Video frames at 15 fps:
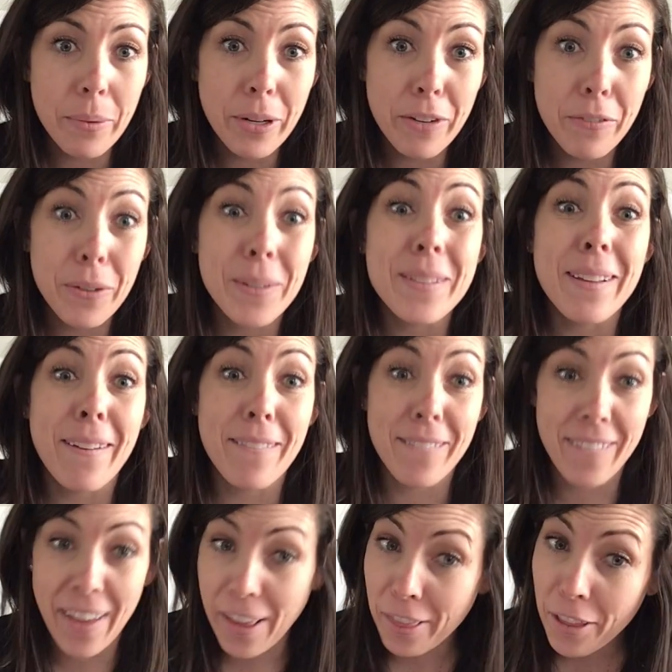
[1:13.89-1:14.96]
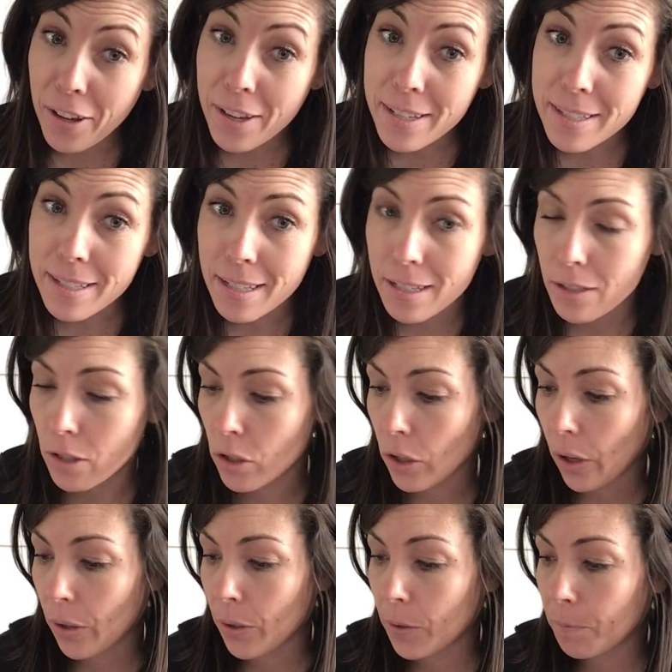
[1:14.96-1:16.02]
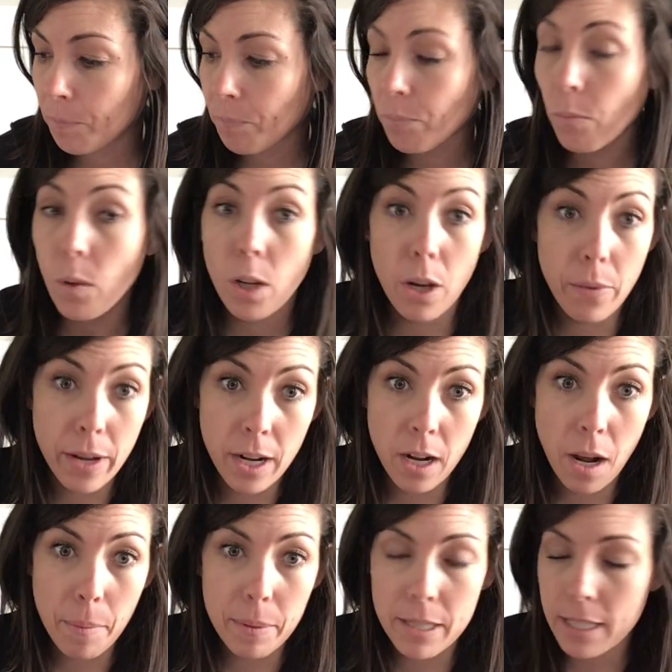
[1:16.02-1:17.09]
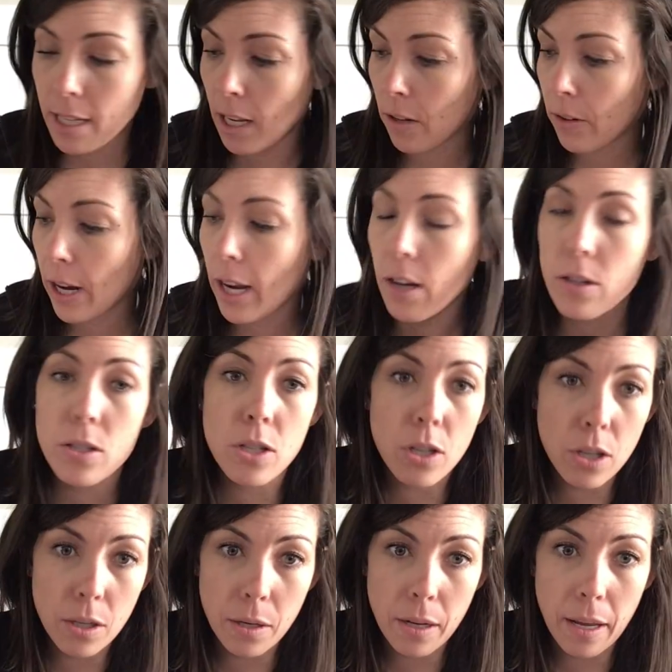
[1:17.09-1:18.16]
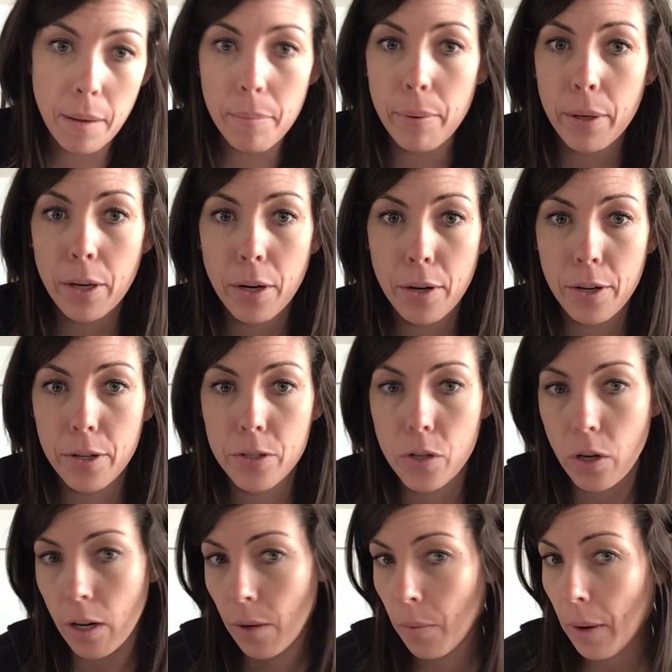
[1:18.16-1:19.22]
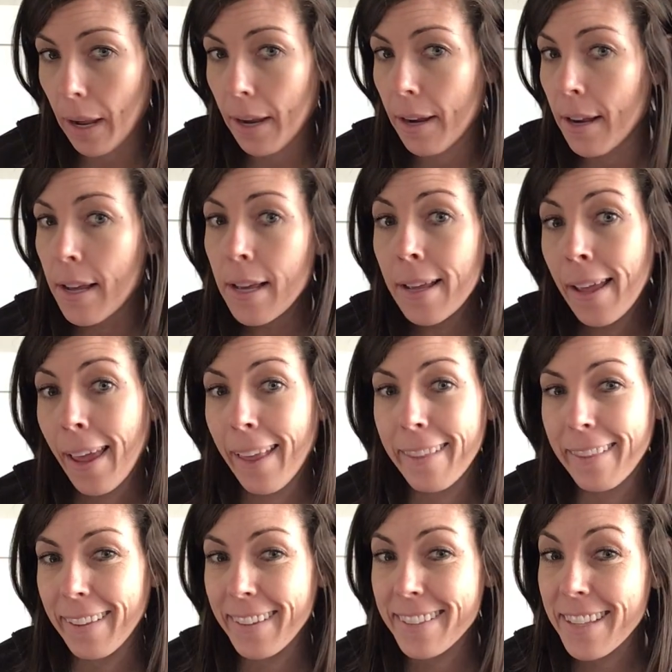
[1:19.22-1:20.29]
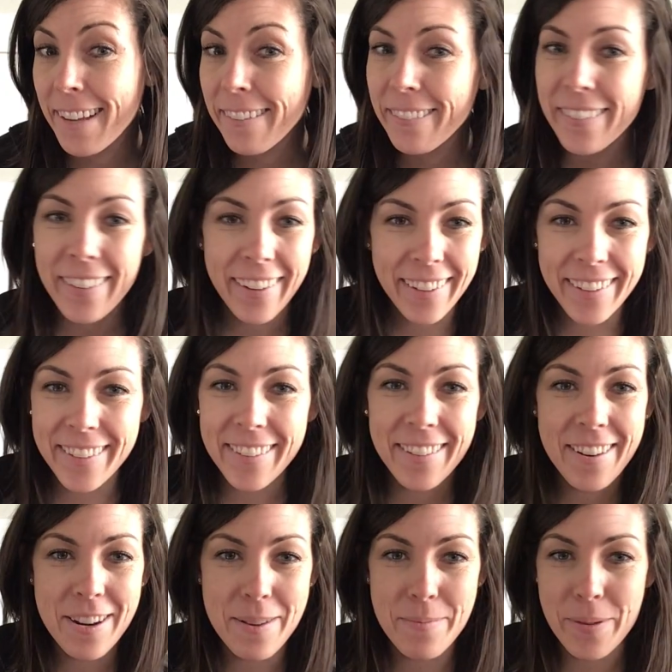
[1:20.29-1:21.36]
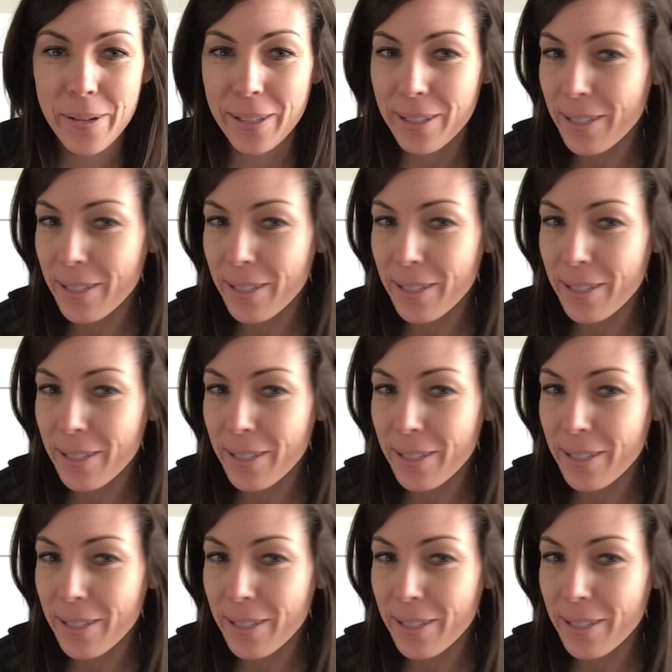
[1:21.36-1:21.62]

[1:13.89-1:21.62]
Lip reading: We're gonna focus on fat loss, and so go ahead and hop on the scale now so you can input your starting weight. And like I said, we're not gonna do it anymore.